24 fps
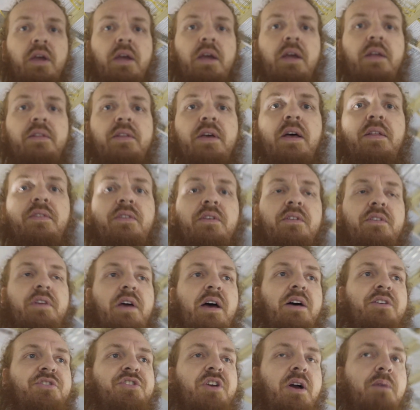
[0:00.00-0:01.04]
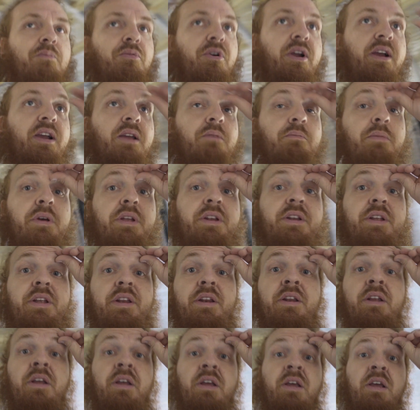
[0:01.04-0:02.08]
and that the tile shop recommended.
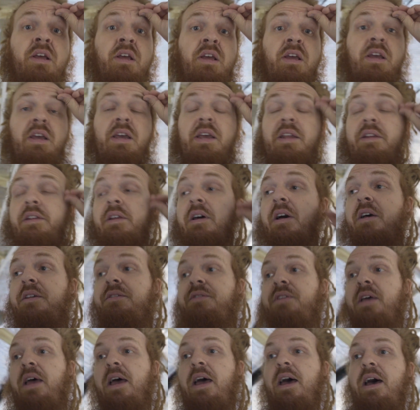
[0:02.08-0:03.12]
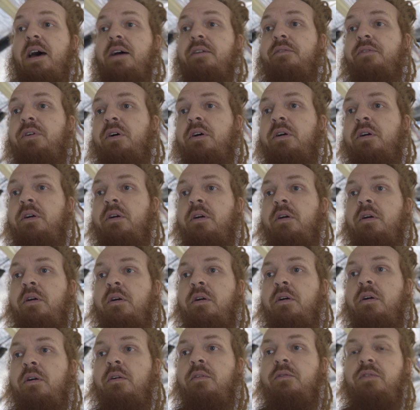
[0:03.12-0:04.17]
It does have
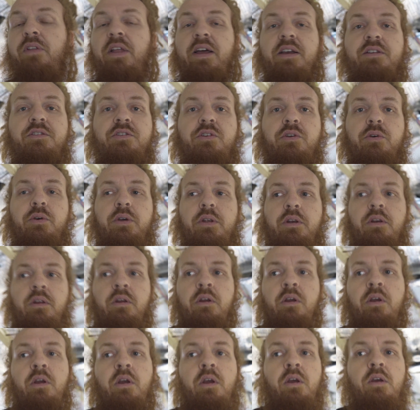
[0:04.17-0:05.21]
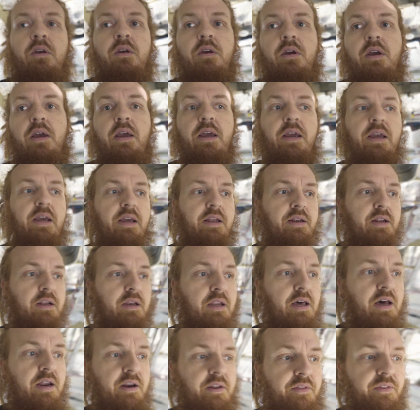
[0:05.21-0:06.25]
flex to it, and a
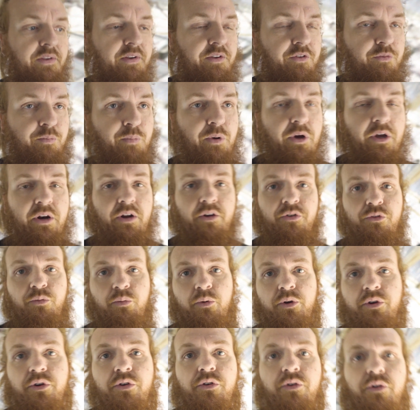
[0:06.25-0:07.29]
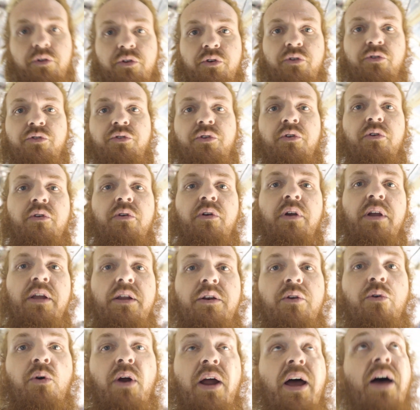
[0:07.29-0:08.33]
lot of these products were used
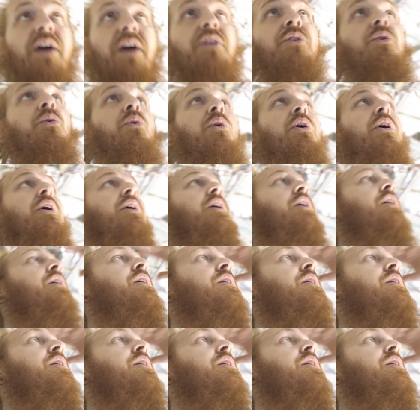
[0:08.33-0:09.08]
indoor outdoor.